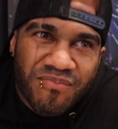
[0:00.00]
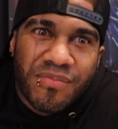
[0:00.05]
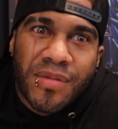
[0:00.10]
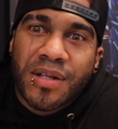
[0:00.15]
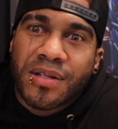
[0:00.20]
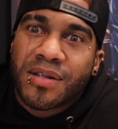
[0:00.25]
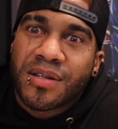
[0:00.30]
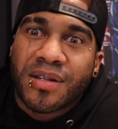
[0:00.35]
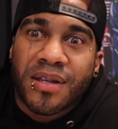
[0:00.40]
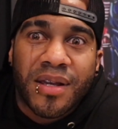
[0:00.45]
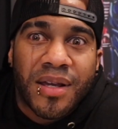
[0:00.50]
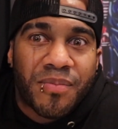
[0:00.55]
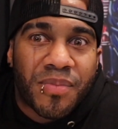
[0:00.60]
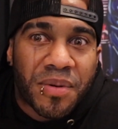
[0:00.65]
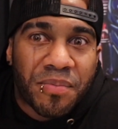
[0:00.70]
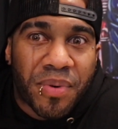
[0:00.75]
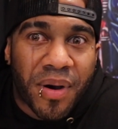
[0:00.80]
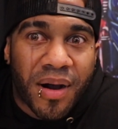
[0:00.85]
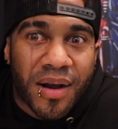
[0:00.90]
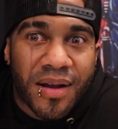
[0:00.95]
Let's just keep
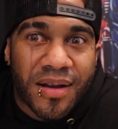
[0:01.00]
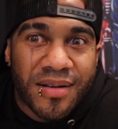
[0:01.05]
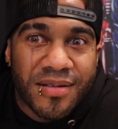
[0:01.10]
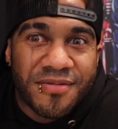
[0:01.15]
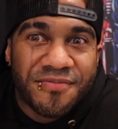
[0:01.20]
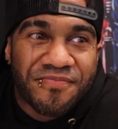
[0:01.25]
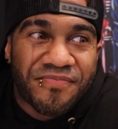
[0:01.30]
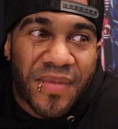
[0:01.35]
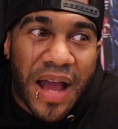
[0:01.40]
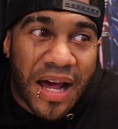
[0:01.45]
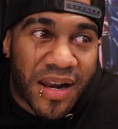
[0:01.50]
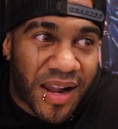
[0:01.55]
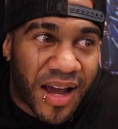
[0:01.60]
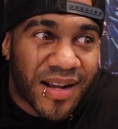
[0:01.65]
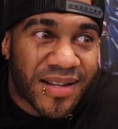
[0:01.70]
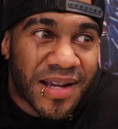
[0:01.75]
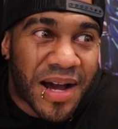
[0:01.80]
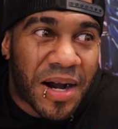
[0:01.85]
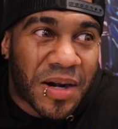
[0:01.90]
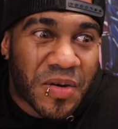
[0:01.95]
it a buck. I
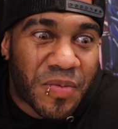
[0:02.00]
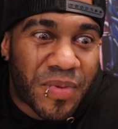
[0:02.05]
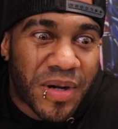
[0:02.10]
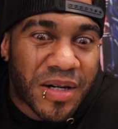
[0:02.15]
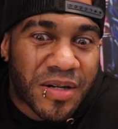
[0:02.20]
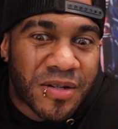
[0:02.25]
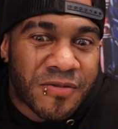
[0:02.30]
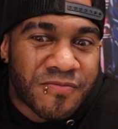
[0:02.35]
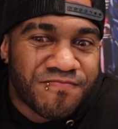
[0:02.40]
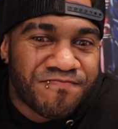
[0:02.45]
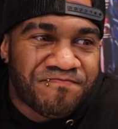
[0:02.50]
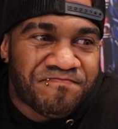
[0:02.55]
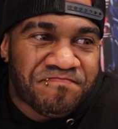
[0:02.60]
like Taco Bell